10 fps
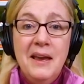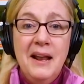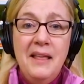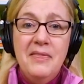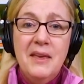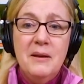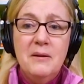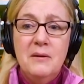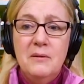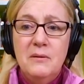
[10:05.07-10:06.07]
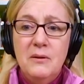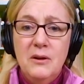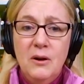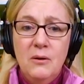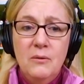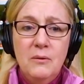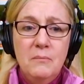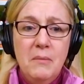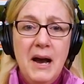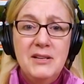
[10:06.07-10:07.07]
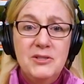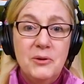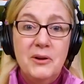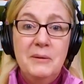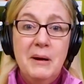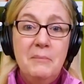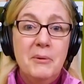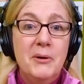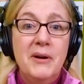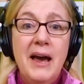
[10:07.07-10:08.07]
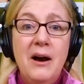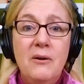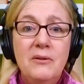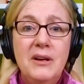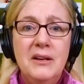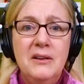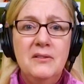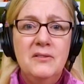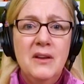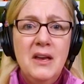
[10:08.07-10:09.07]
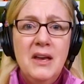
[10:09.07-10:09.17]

And I think, my story about burnout is